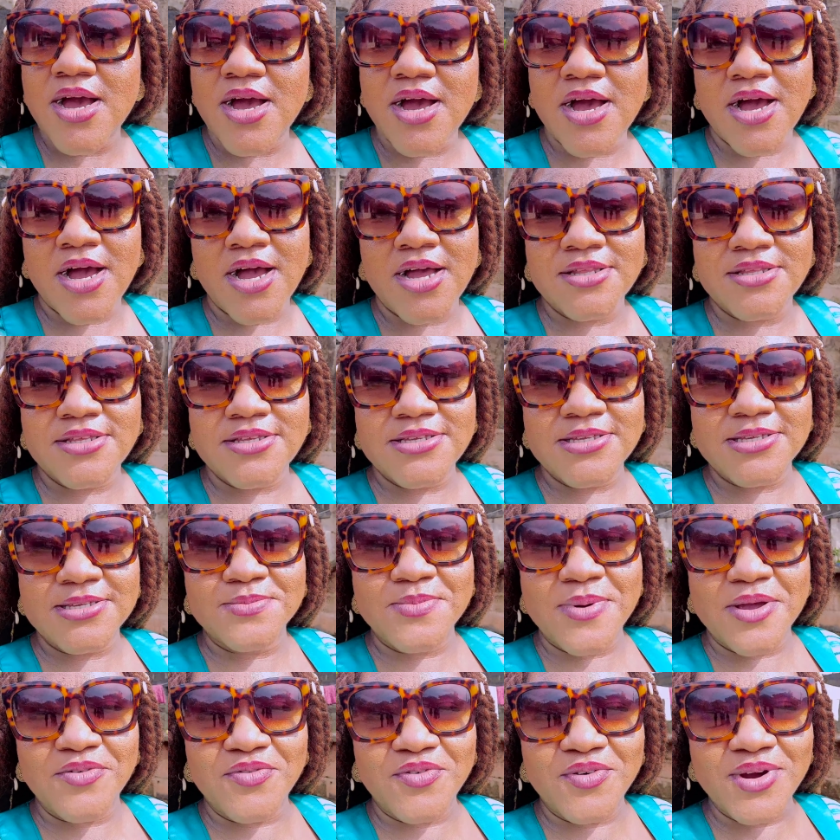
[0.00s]
Uh, this is
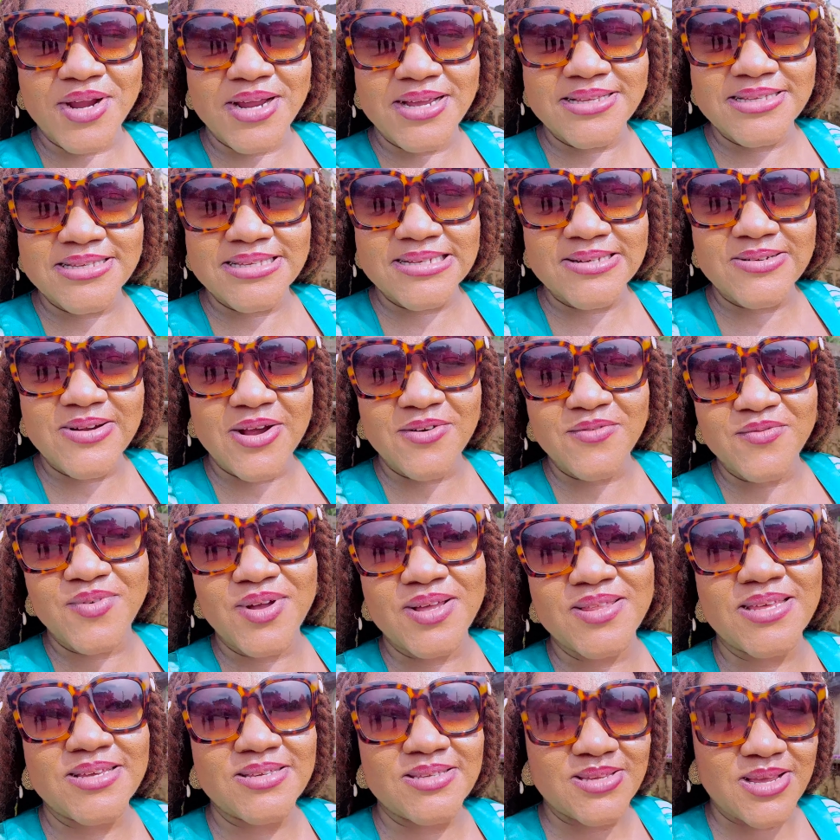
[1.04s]
my friend's
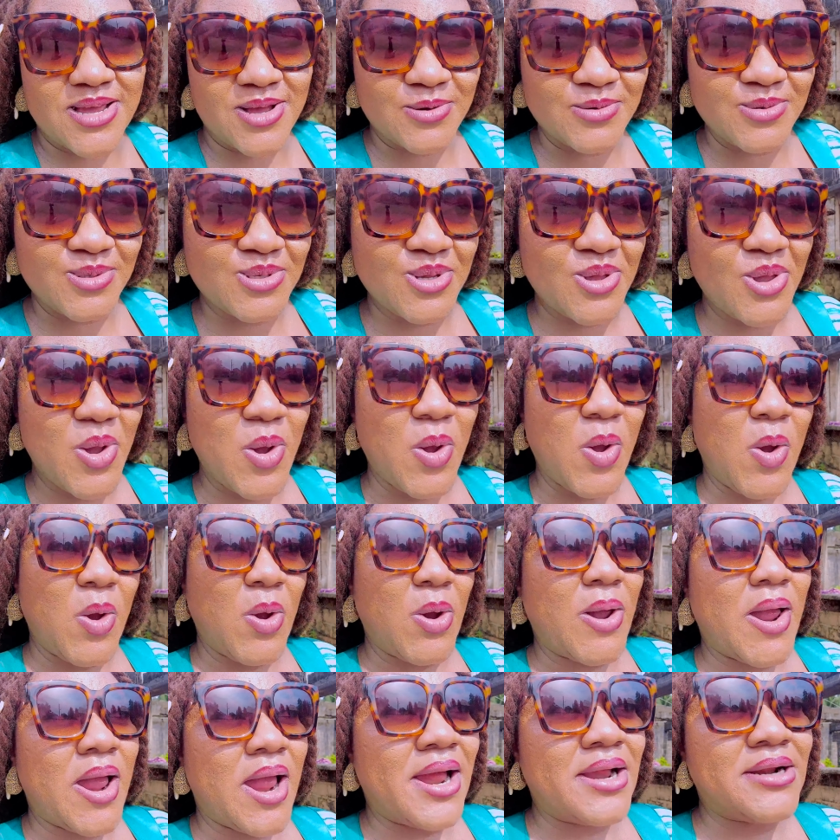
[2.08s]
father's house
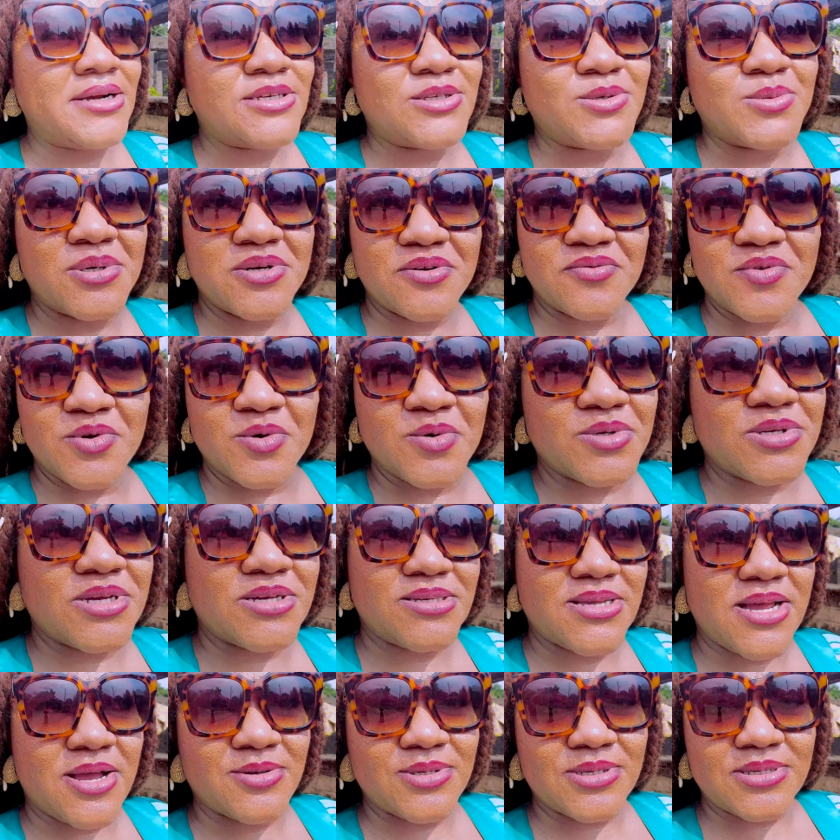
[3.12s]
and it's one of the
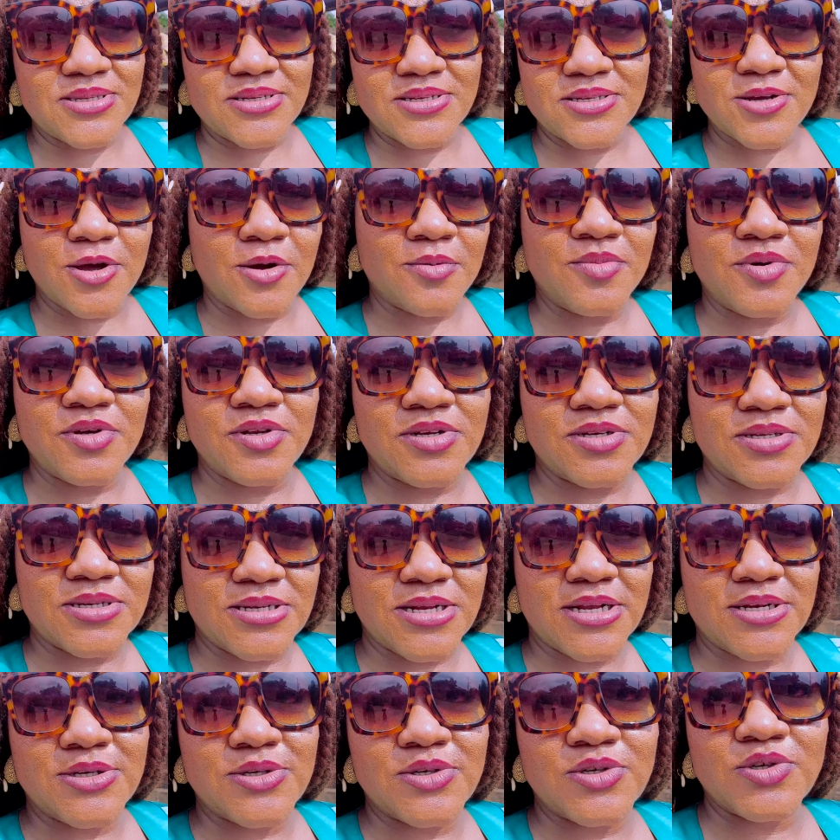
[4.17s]
oldest houses in this community
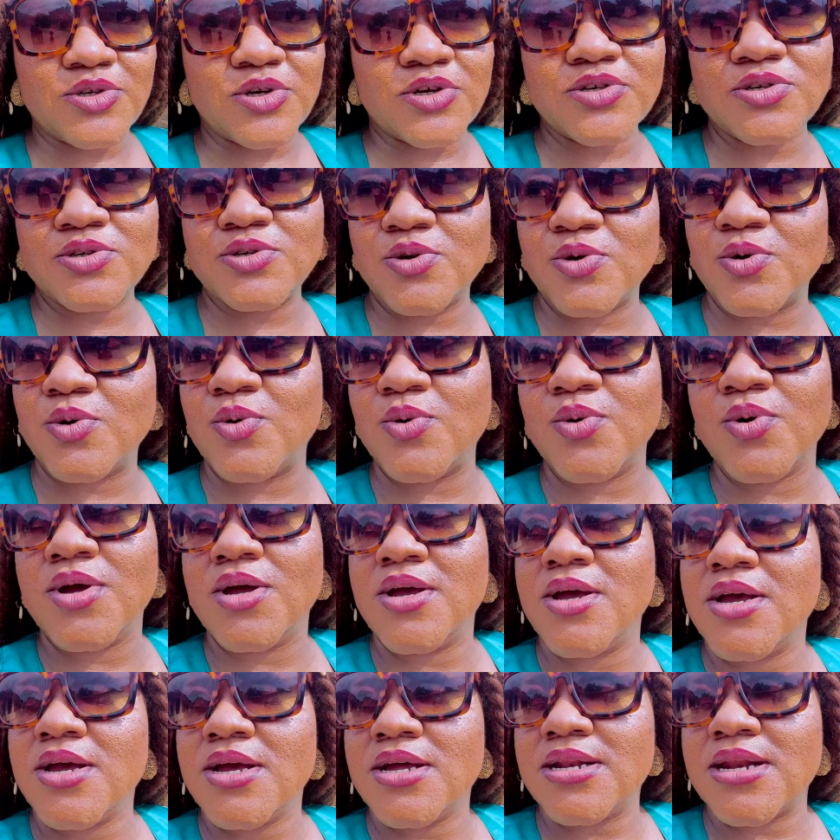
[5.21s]
and it's just so
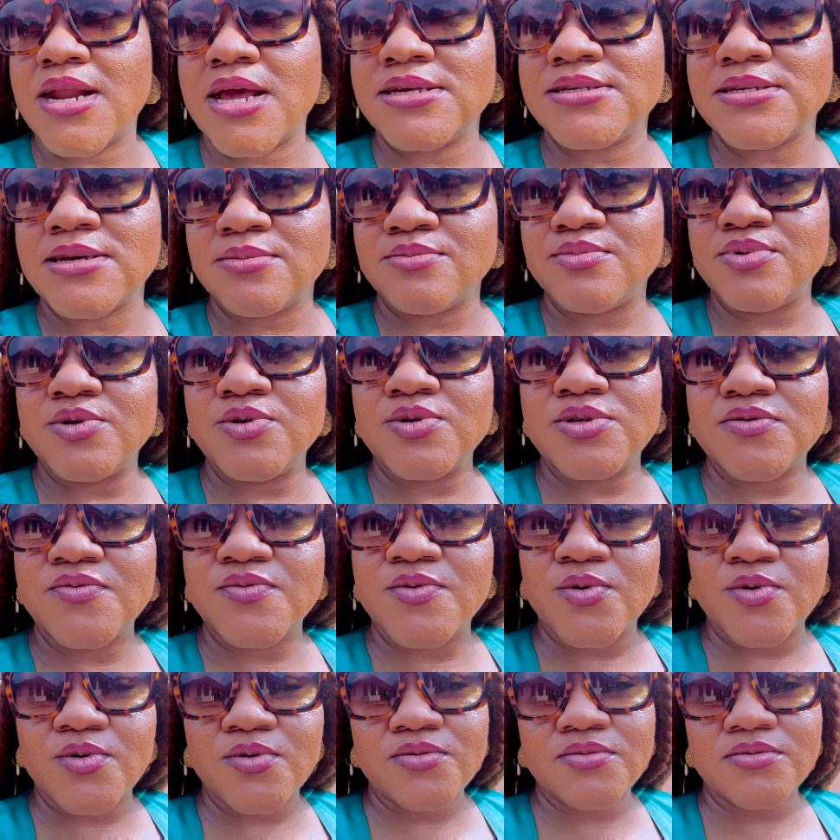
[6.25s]
nice and
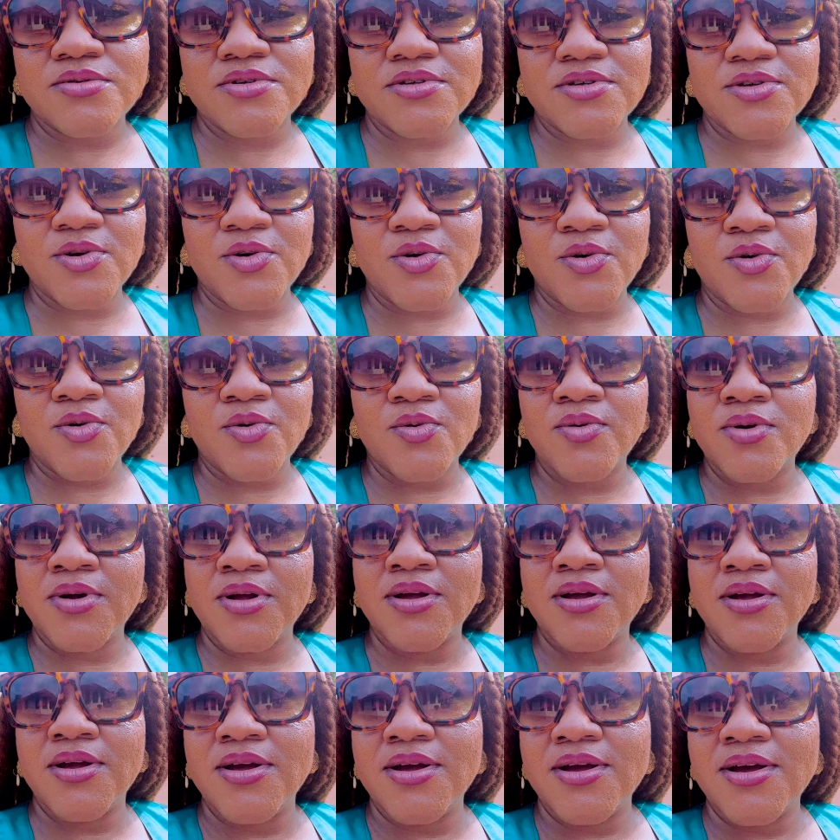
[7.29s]
beautiful so
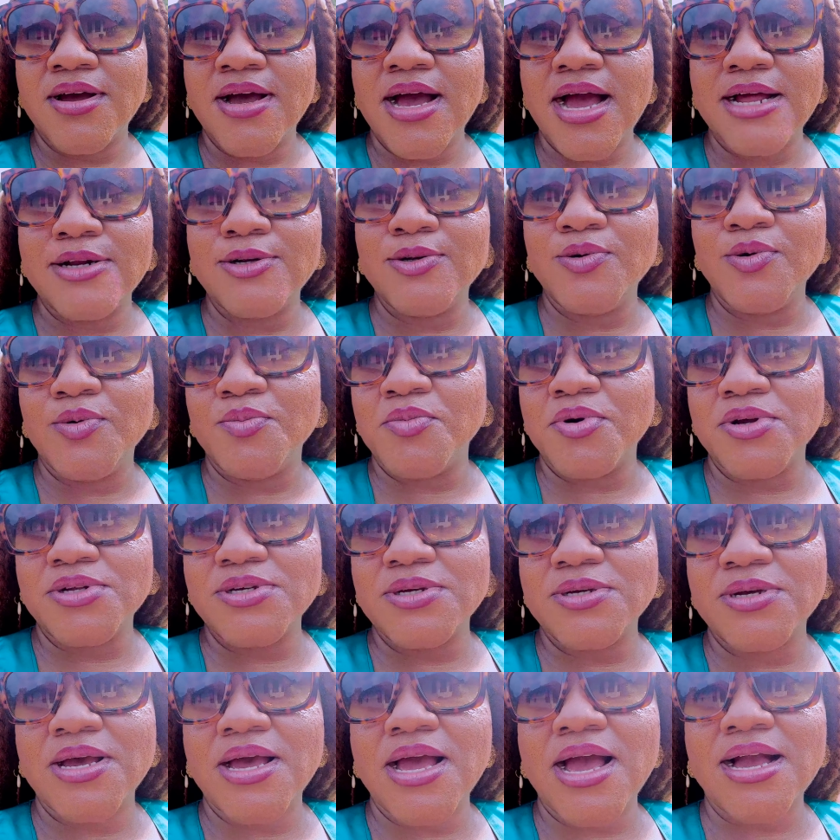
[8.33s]
I don't know
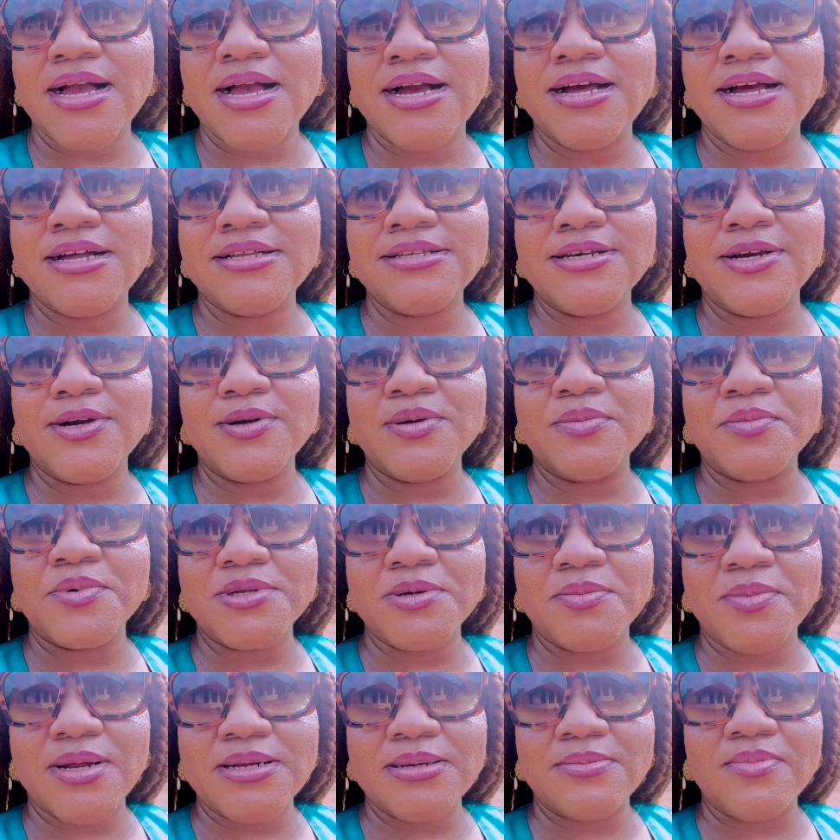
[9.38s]
much I can't tell you much
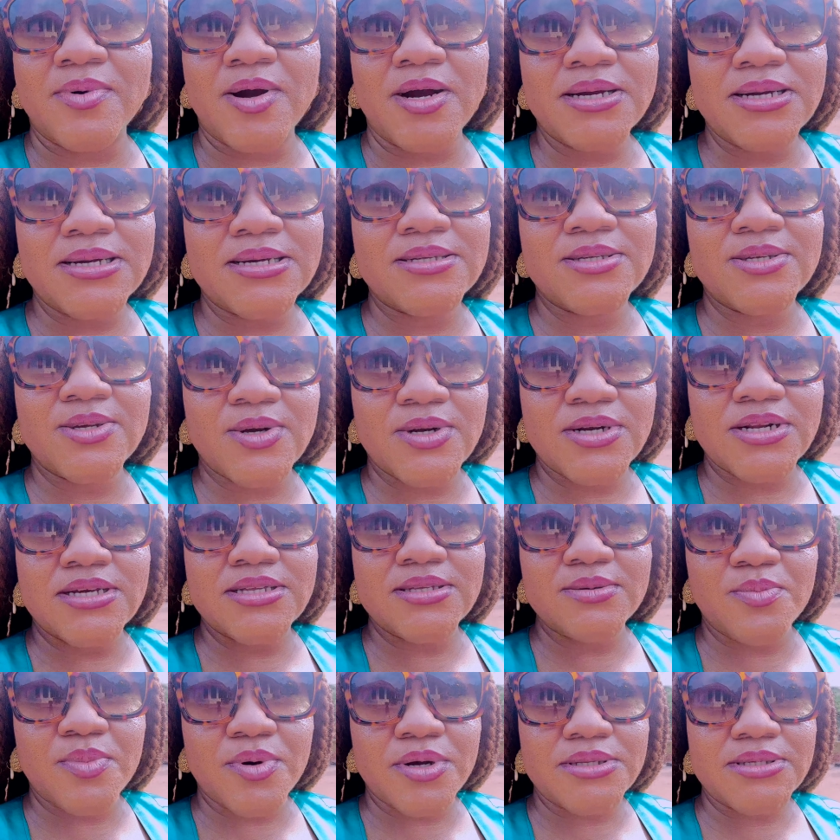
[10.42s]
about the markings on
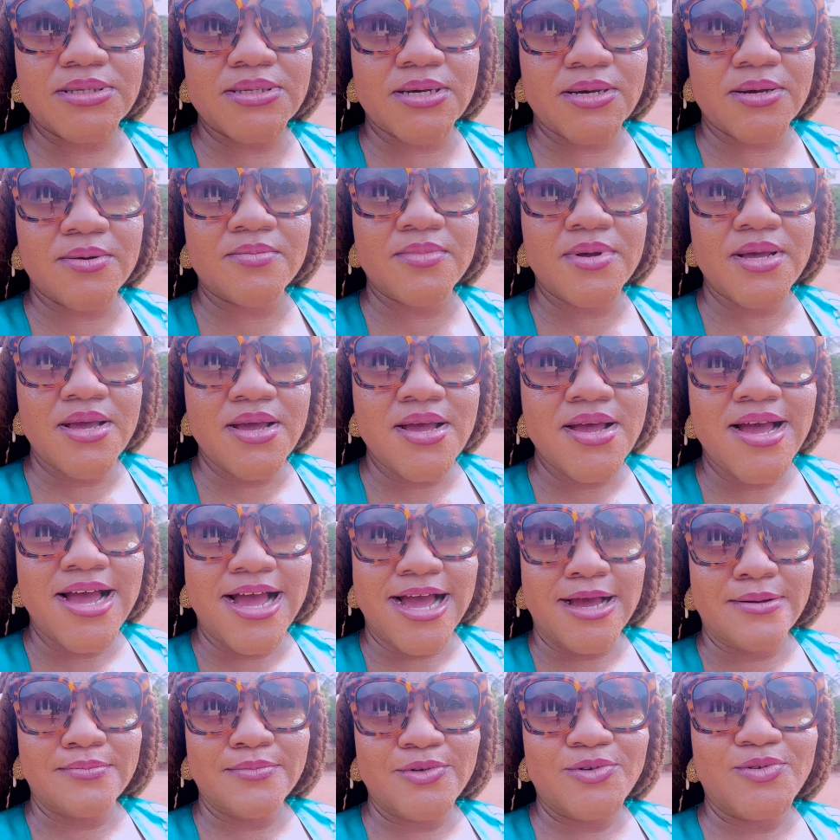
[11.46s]
it but um,
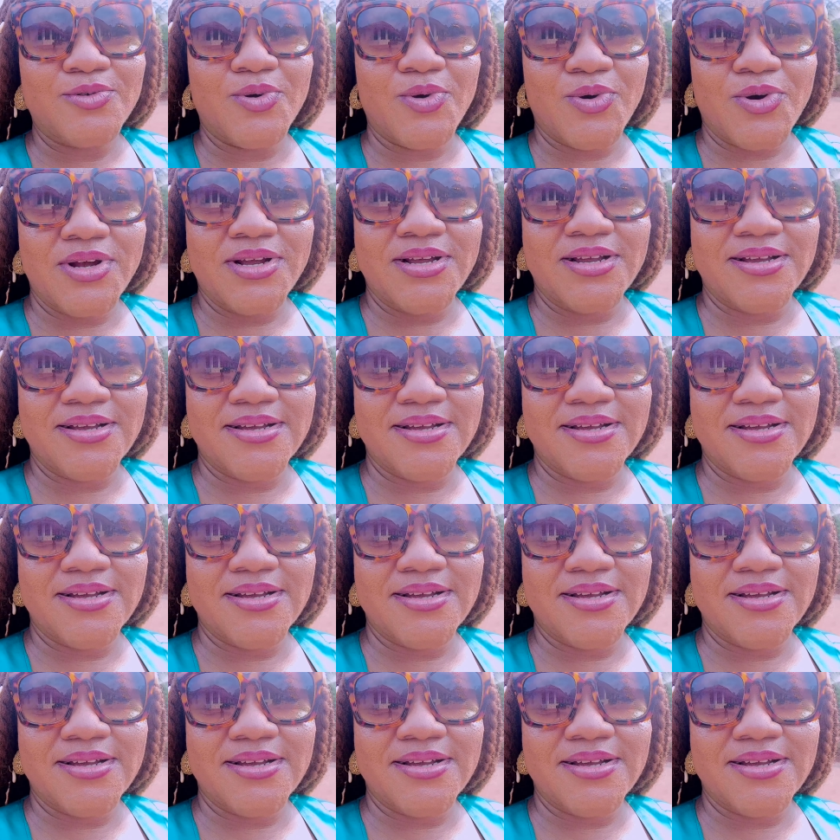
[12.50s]
I'm sure